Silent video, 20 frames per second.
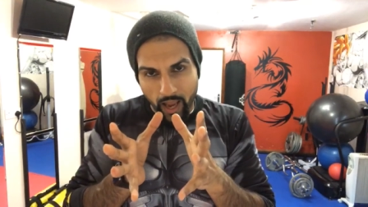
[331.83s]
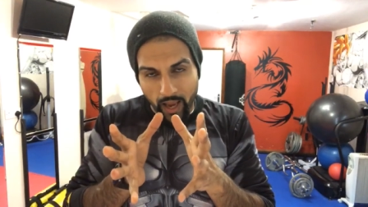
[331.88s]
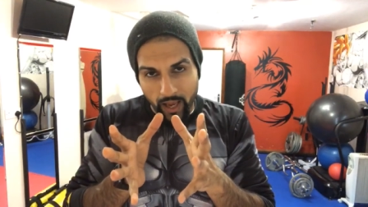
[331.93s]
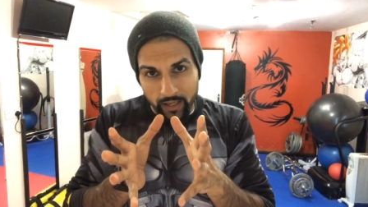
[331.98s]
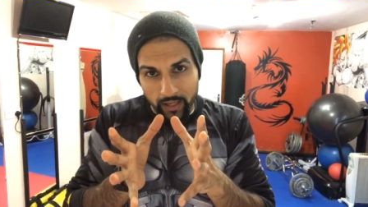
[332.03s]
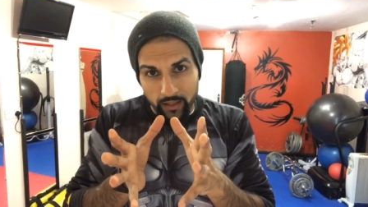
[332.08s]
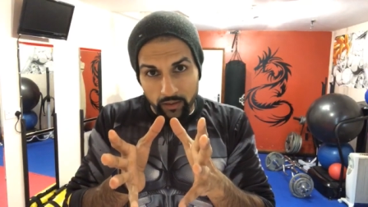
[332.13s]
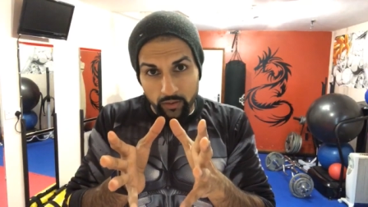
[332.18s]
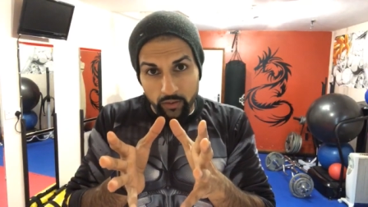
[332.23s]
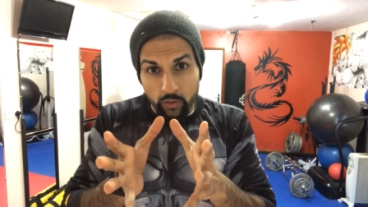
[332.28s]

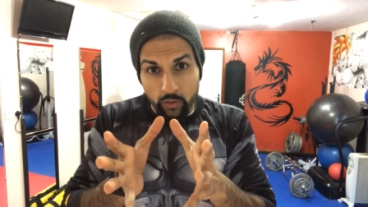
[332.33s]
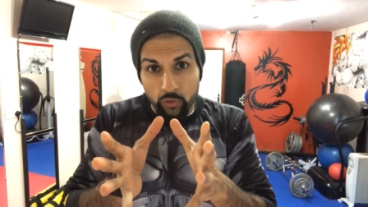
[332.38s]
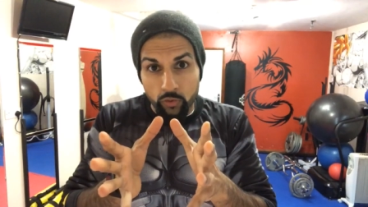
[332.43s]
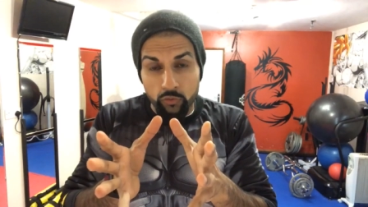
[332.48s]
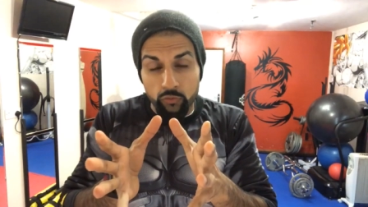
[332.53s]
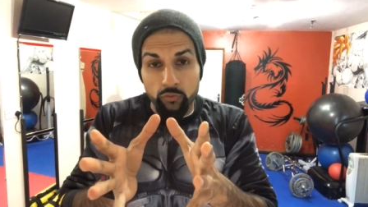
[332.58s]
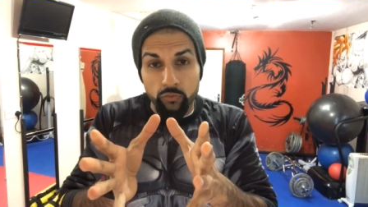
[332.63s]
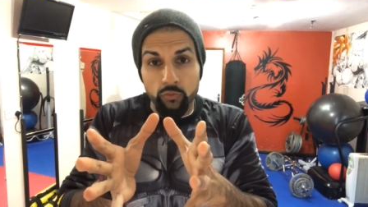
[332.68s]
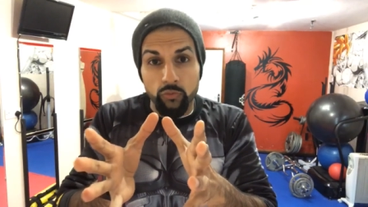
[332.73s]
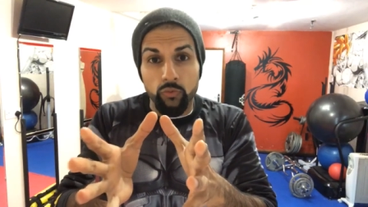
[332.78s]
And it
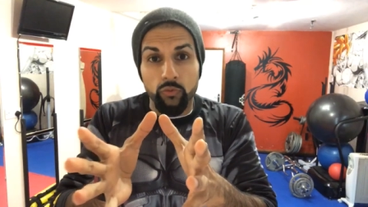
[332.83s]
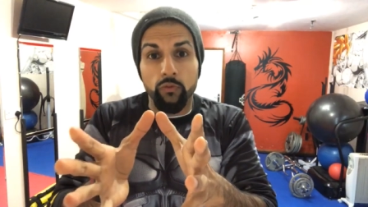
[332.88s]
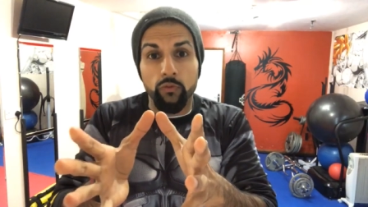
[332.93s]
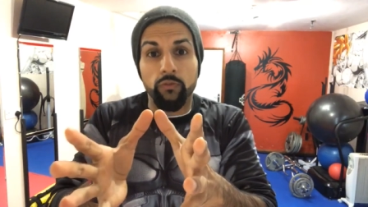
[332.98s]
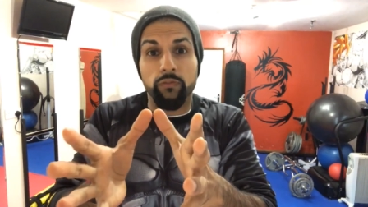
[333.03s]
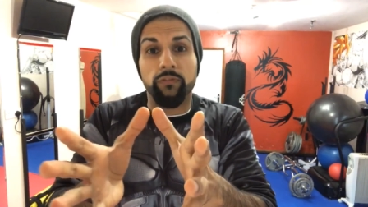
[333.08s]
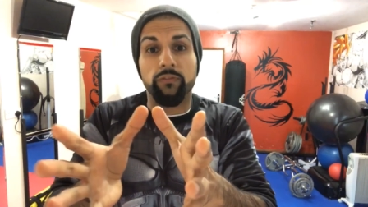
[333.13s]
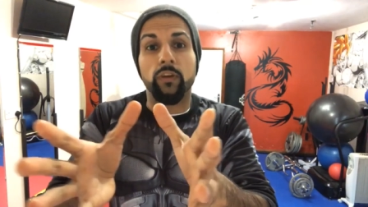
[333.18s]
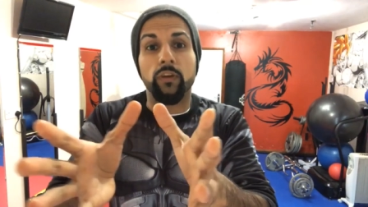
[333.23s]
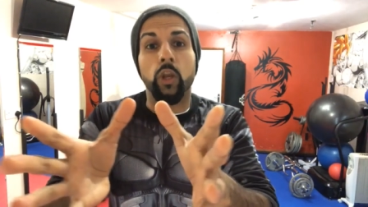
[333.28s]

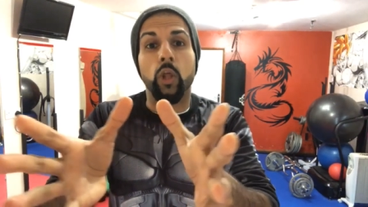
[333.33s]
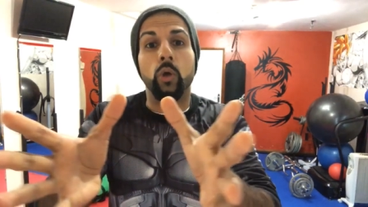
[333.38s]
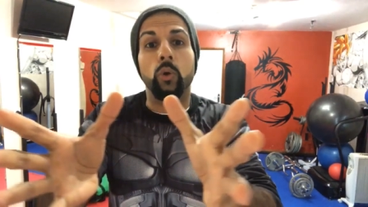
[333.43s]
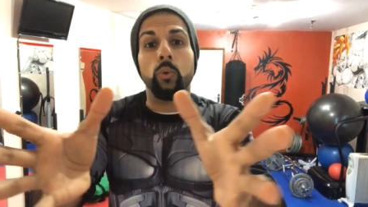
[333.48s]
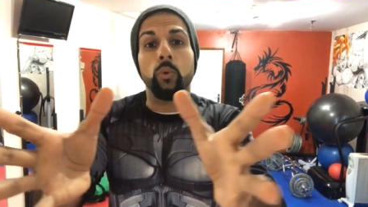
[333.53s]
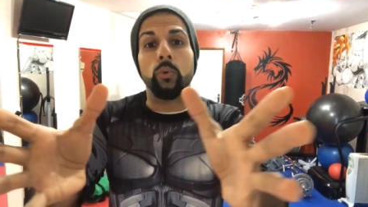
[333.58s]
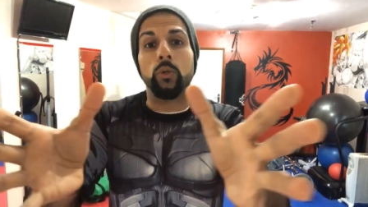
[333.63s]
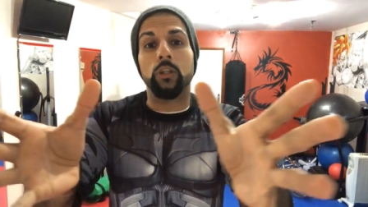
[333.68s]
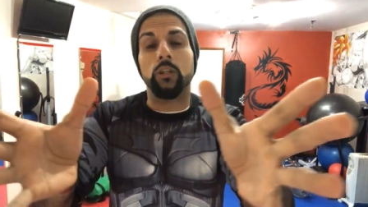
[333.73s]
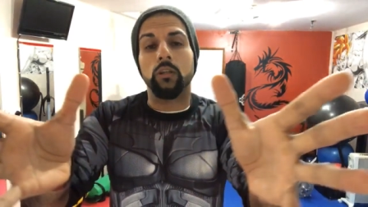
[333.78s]

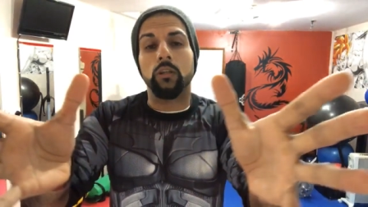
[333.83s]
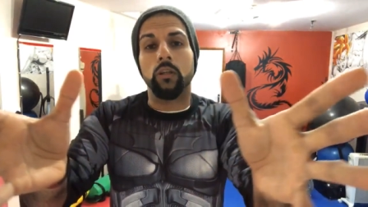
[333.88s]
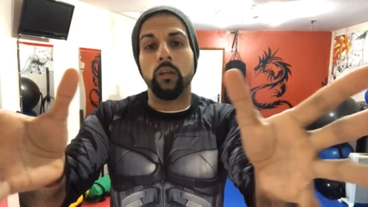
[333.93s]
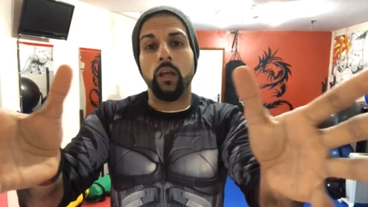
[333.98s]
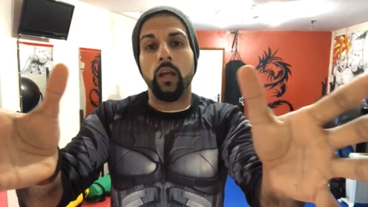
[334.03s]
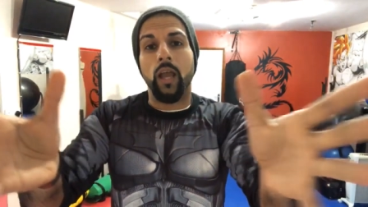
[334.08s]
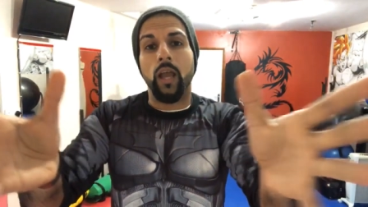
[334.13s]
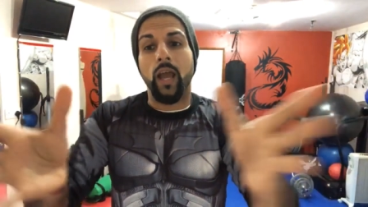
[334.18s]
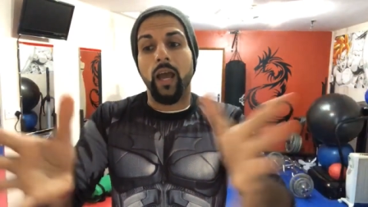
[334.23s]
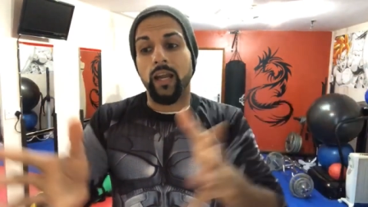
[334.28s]
flowed,
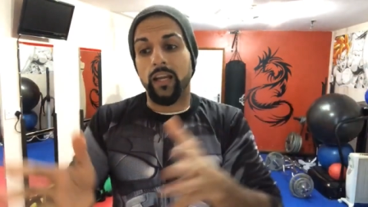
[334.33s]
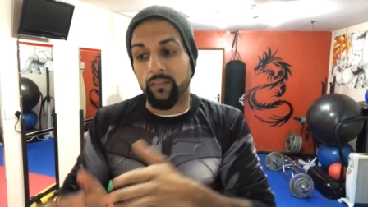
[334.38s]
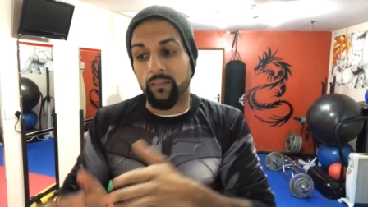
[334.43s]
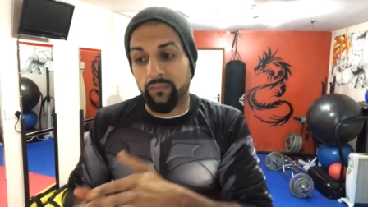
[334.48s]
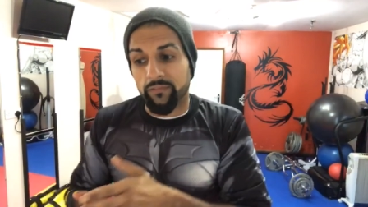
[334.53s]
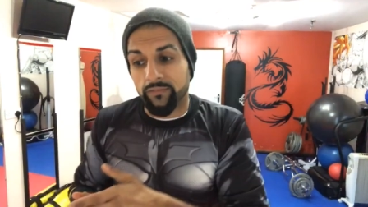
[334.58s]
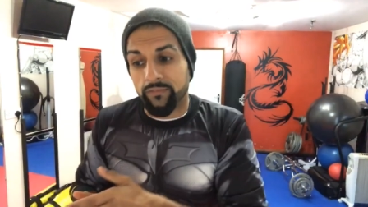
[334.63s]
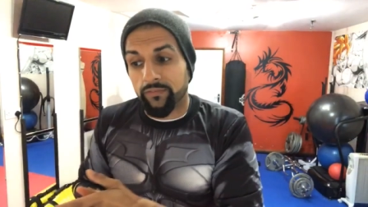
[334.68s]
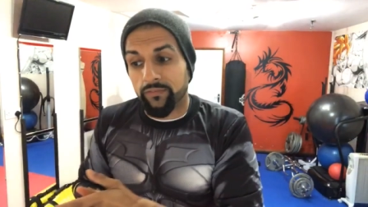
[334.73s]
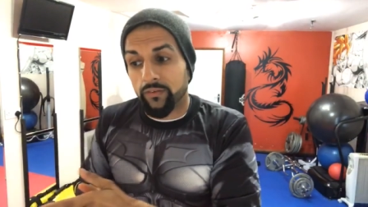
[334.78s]
and it
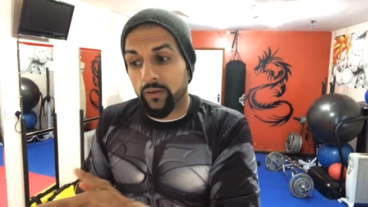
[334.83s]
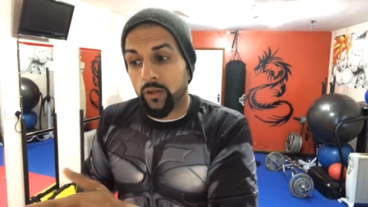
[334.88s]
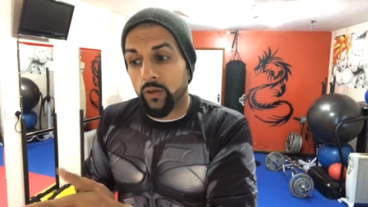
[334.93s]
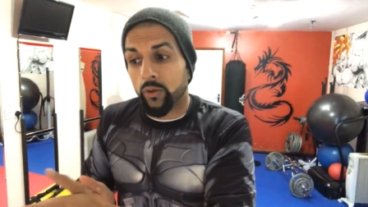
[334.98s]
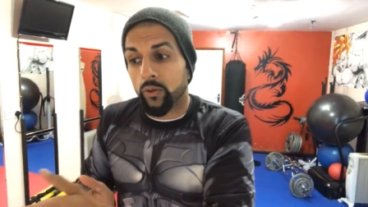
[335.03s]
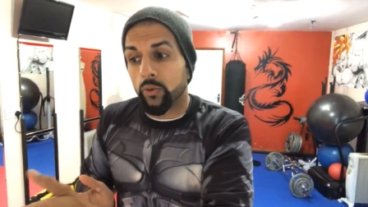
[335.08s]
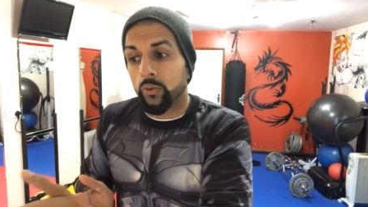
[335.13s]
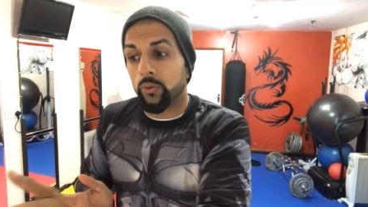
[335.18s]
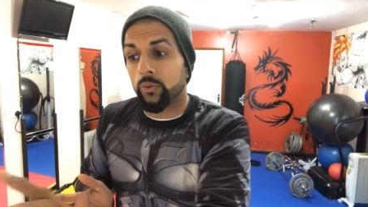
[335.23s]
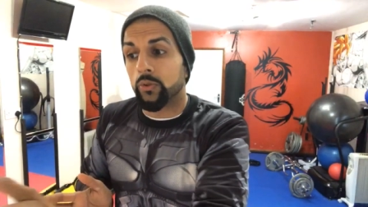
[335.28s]

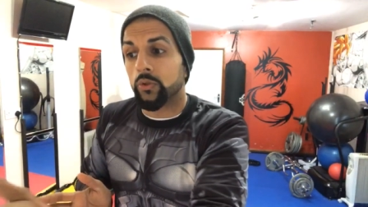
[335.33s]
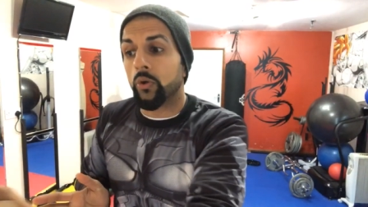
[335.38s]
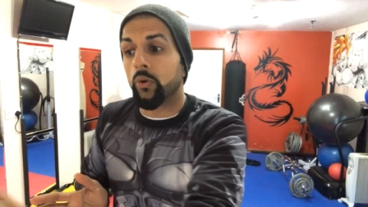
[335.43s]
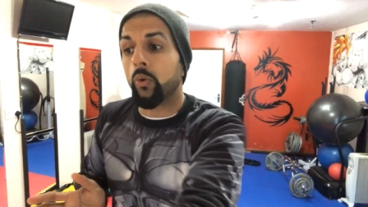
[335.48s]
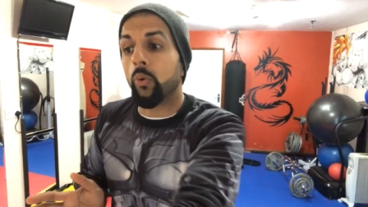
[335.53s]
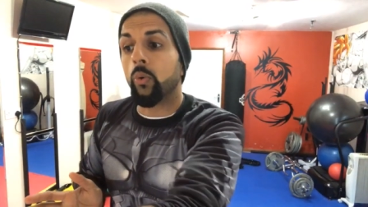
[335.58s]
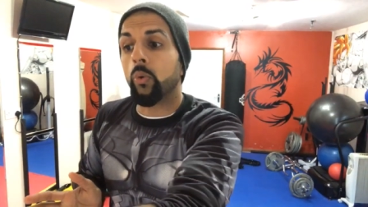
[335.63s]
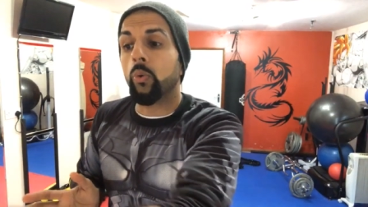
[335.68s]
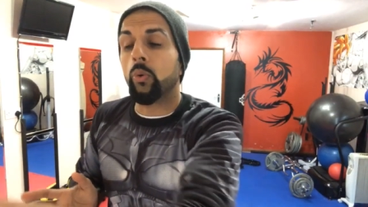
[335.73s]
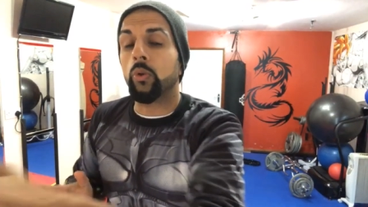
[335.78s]
flowed
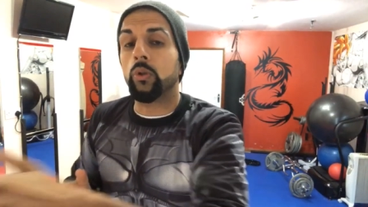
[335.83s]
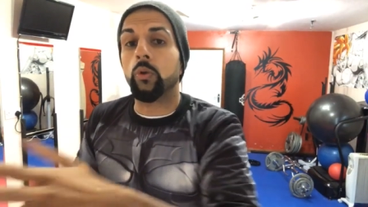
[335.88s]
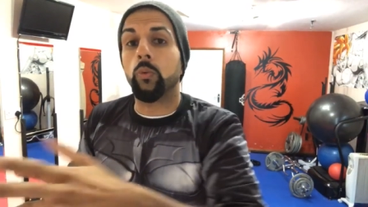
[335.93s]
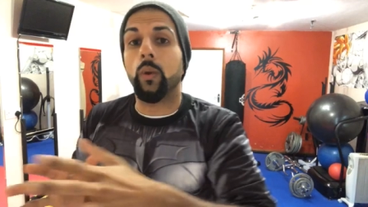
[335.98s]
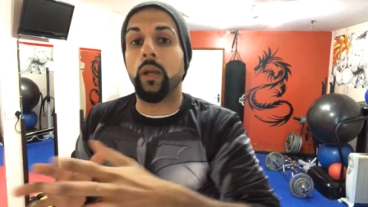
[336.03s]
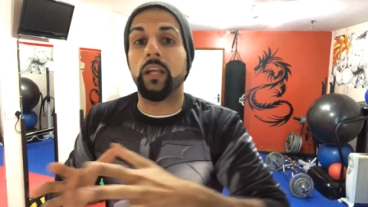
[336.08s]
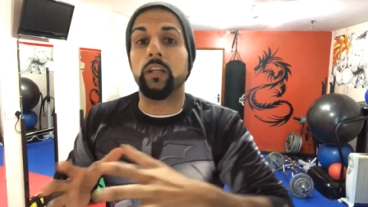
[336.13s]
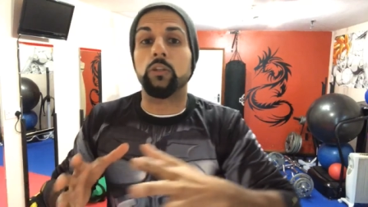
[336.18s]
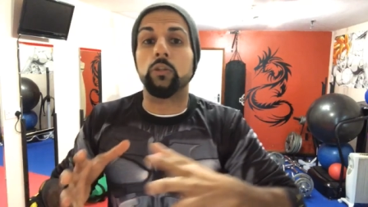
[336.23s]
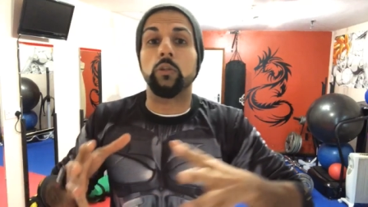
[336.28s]
all the
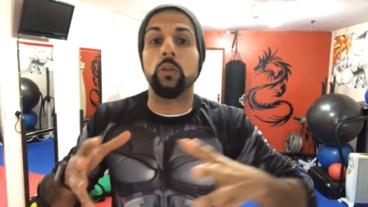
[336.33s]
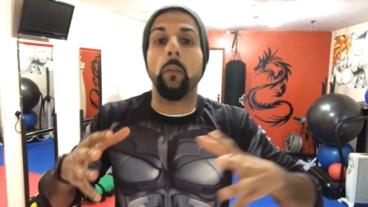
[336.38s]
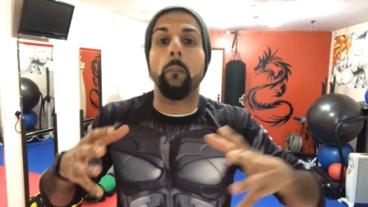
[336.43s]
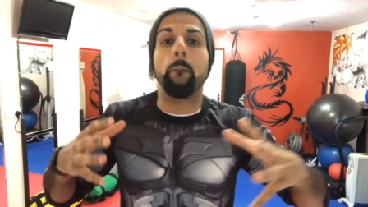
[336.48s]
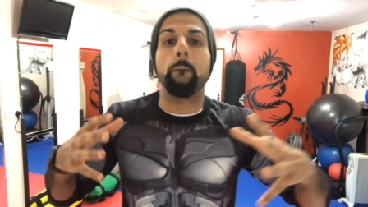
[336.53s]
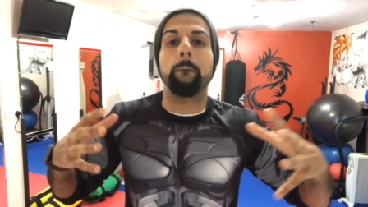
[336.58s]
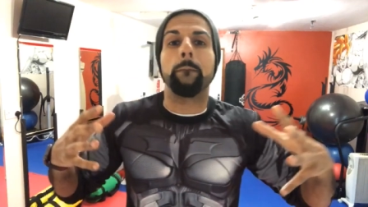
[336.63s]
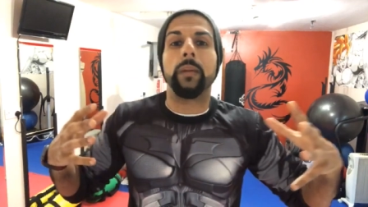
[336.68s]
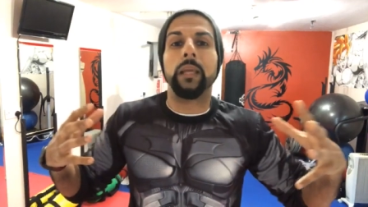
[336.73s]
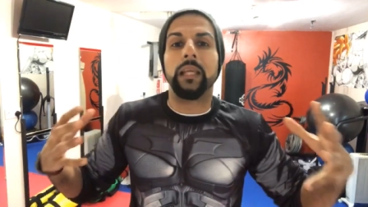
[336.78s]
way to the
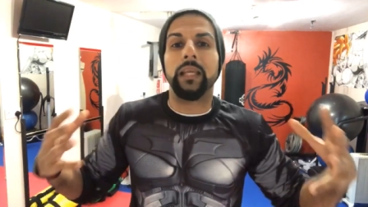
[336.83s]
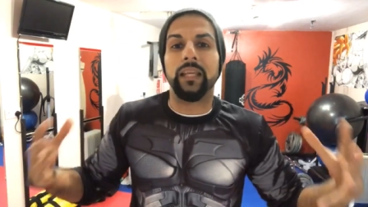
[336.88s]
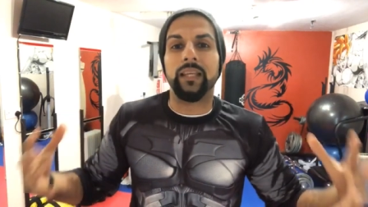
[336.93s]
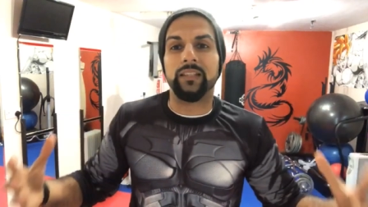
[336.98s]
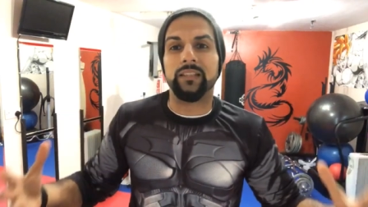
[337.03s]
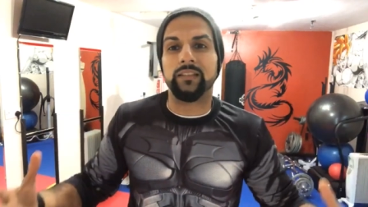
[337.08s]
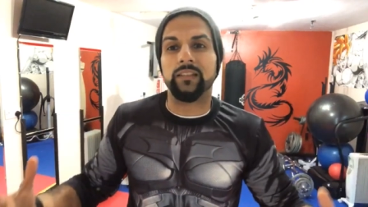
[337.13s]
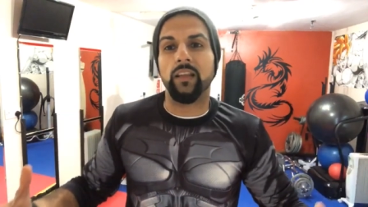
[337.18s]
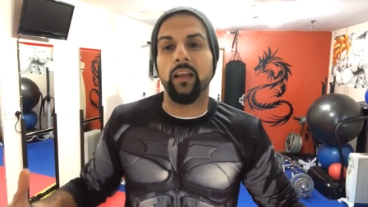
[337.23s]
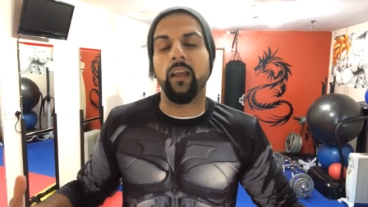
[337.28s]

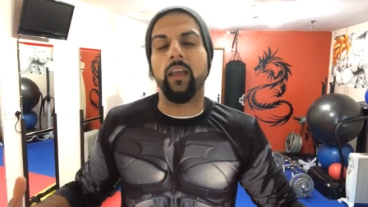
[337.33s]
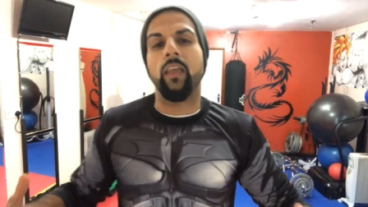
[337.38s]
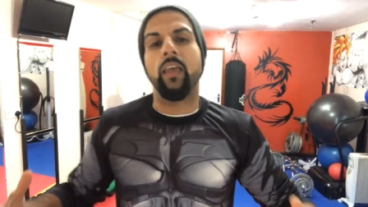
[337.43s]
biggest